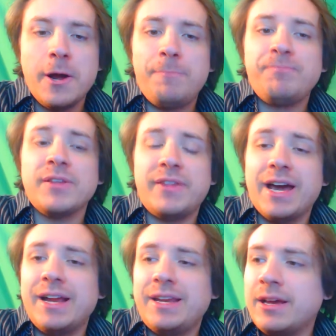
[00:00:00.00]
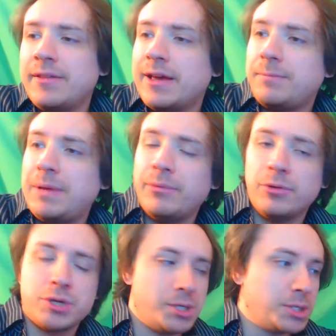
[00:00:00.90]
the idea that people
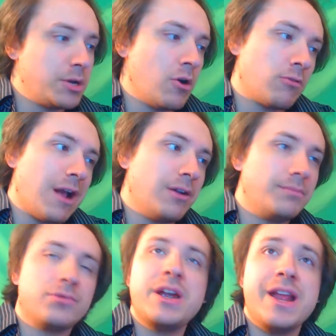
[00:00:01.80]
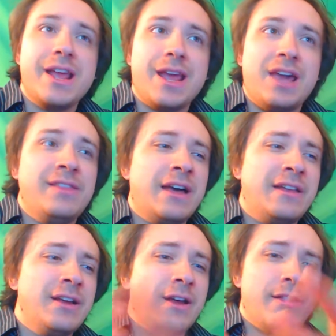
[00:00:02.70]
should just go around breeding, and
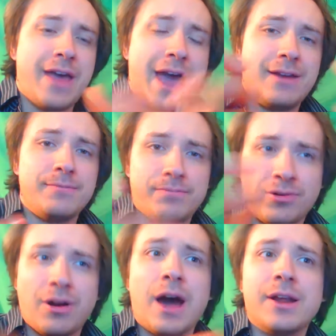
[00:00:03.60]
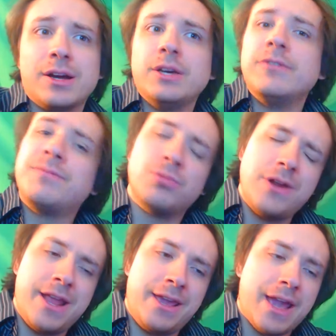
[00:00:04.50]
that product of
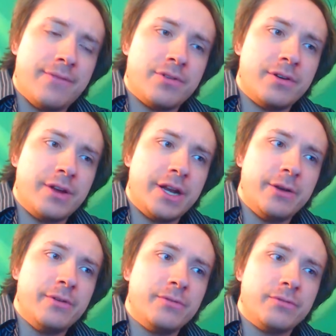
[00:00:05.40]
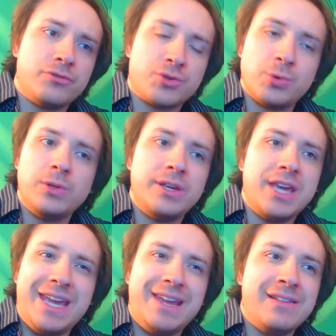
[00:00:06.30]
breeding ever, truly
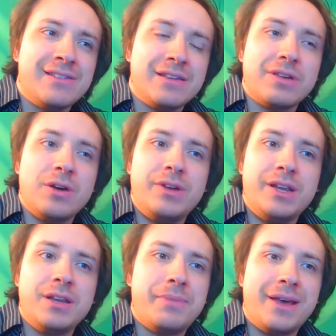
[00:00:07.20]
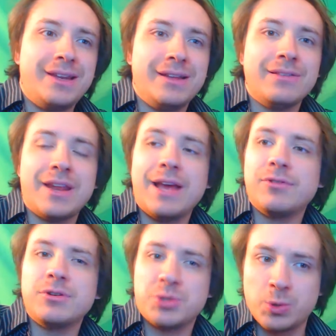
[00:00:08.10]
gains its own independence and
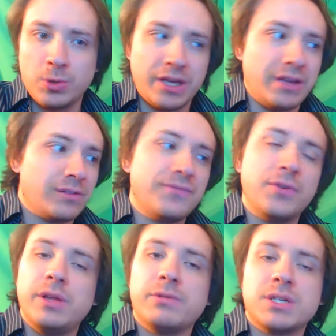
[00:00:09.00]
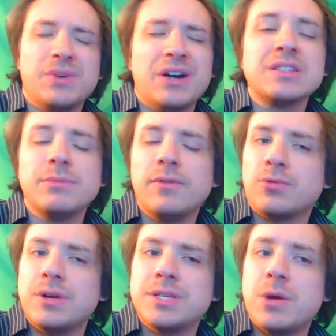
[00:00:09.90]
ever truly is fully responsible
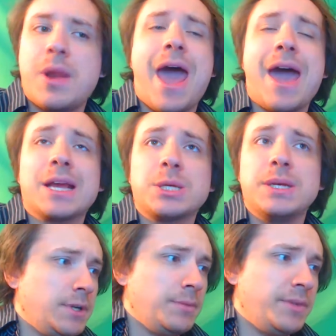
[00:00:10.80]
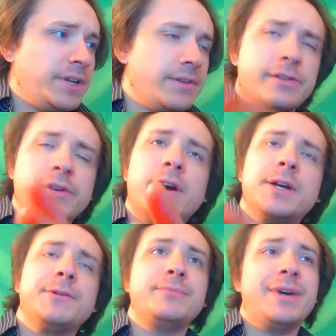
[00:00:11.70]
for its own actions. Because it's hard
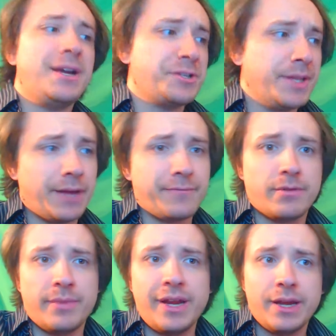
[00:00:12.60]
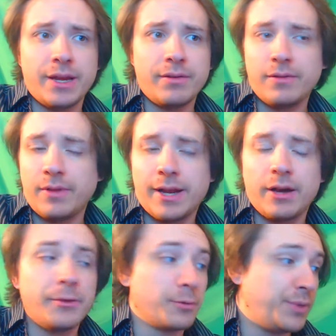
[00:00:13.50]
to imagine that for me and a lot of
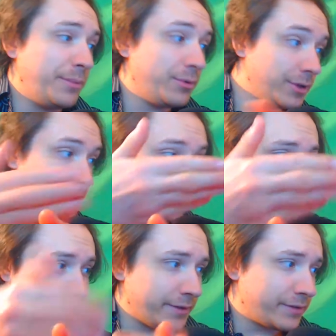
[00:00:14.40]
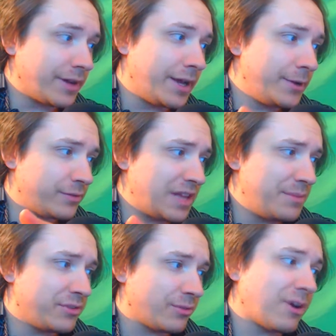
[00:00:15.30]
other people, including this guy whose
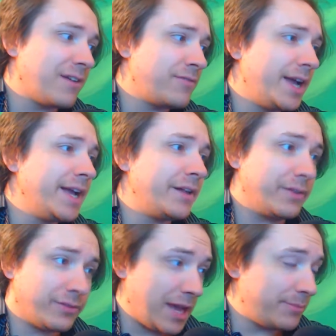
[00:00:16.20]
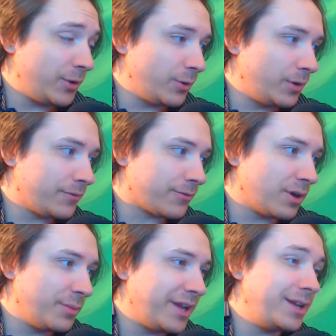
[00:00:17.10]
name is Raphael Samuel
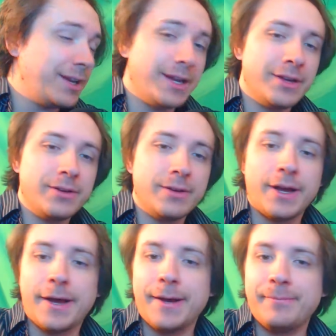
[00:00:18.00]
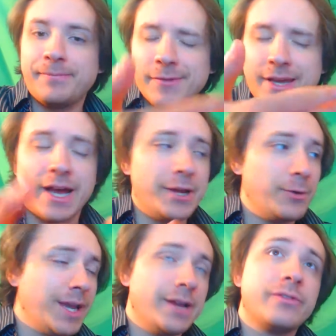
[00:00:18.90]
from India, the guy who
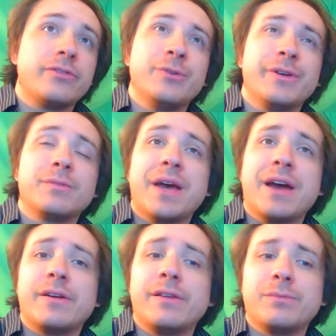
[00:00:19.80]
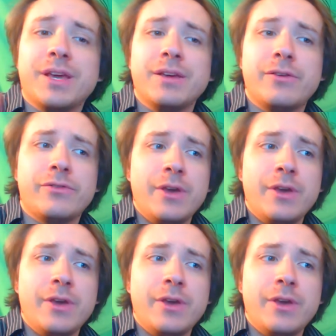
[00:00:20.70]
again is suing his parents, because,